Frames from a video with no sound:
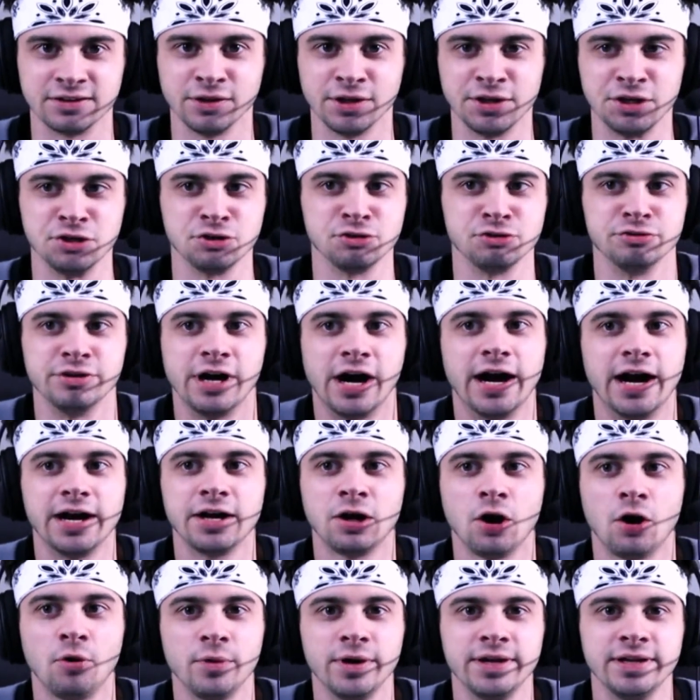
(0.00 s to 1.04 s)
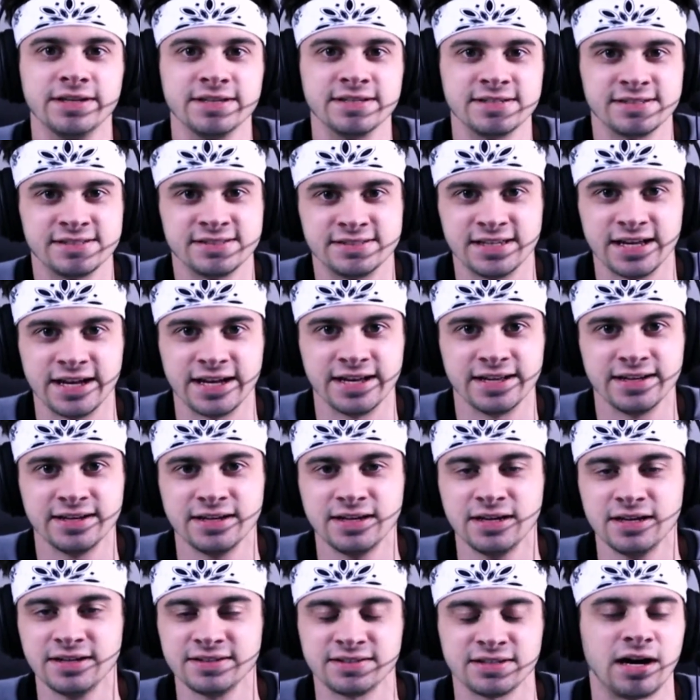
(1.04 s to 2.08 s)
Like, you're not going to sit
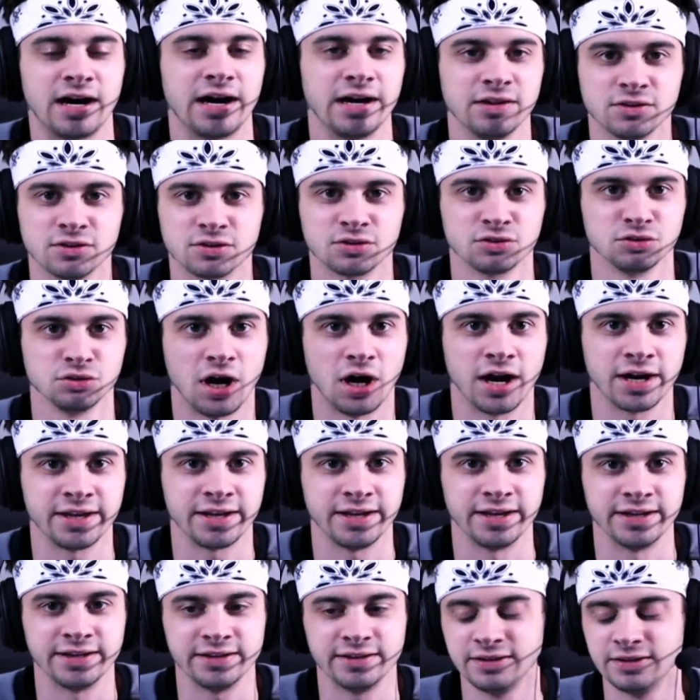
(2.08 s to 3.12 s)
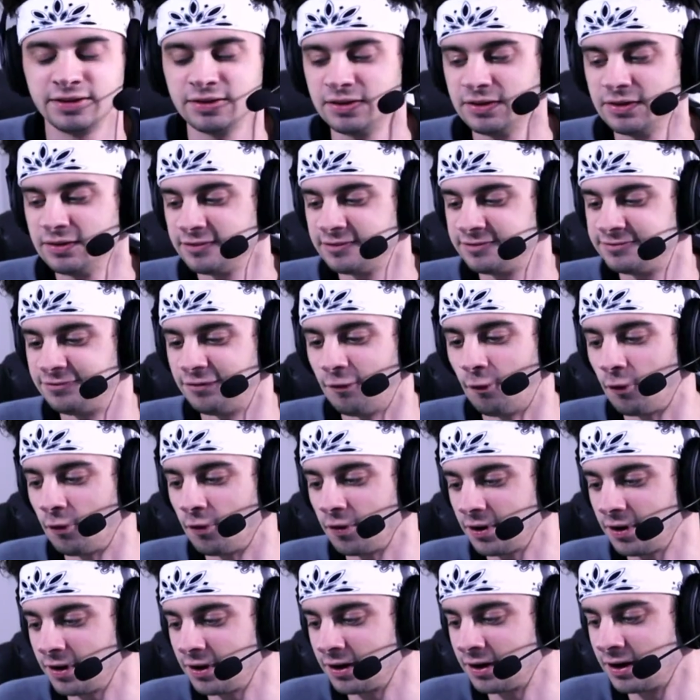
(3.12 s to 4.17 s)
Tyler Lockett
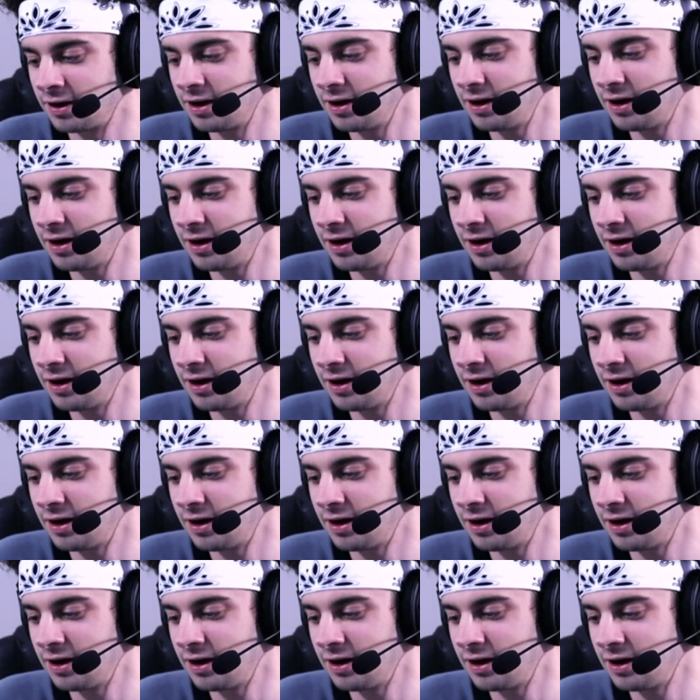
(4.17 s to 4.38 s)
for,